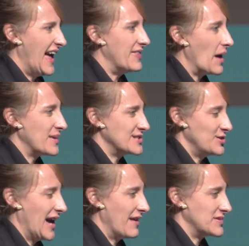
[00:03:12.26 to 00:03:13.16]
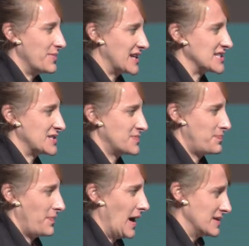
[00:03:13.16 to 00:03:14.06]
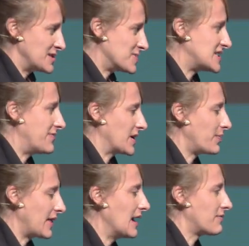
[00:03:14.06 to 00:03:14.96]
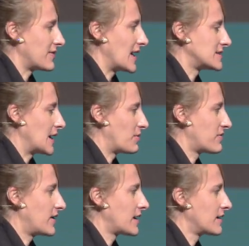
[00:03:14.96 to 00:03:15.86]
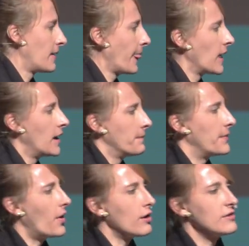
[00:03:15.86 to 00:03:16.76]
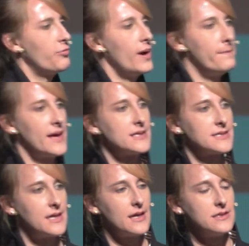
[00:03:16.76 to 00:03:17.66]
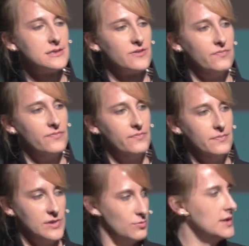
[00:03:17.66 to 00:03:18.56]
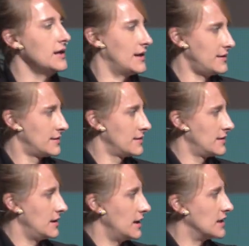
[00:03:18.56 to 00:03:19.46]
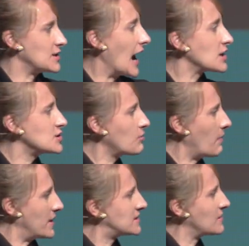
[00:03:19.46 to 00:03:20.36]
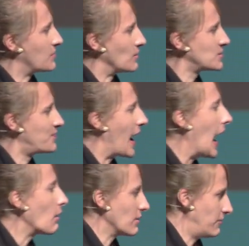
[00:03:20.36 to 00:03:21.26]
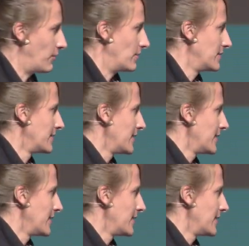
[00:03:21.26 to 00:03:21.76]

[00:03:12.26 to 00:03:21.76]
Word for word: And that means you have to make a, a specific plan for that type of thing. But part of what makes kids unique is actually what makes them the most powerful.